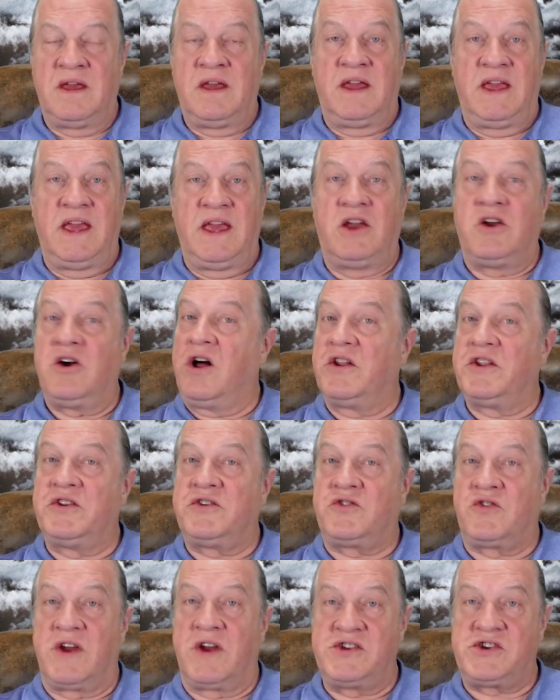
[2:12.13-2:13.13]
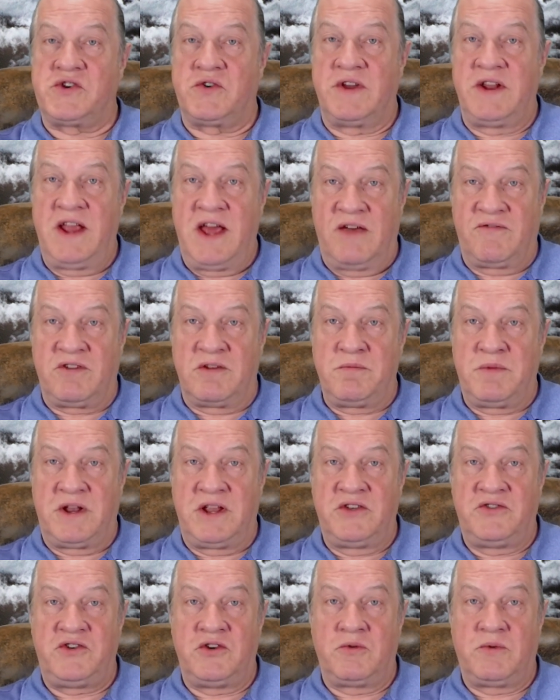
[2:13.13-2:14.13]
He called it treasure in heaven, but
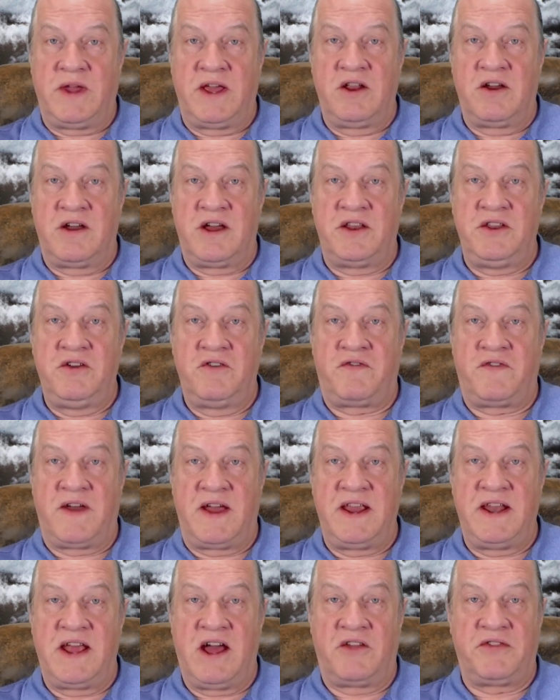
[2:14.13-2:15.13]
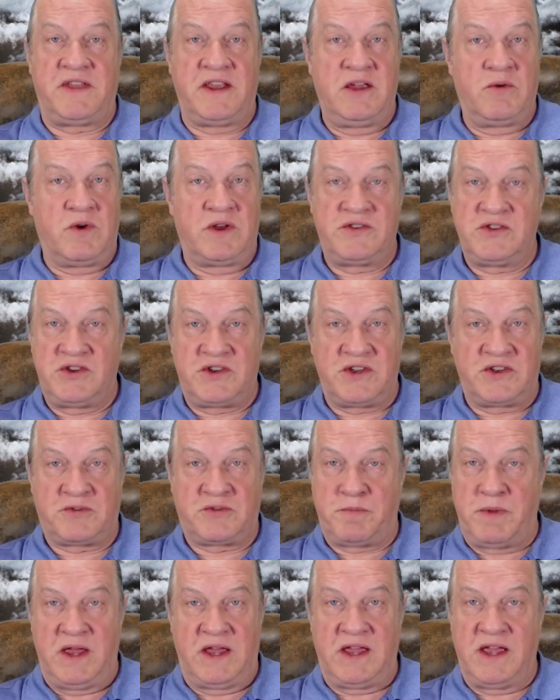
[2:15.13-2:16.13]
as you read on, you find out that he wasn't just
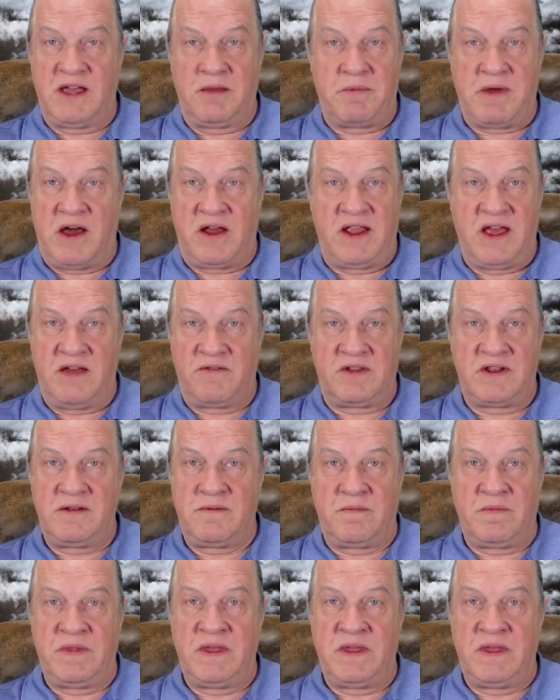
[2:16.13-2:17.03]
speaking about heaven.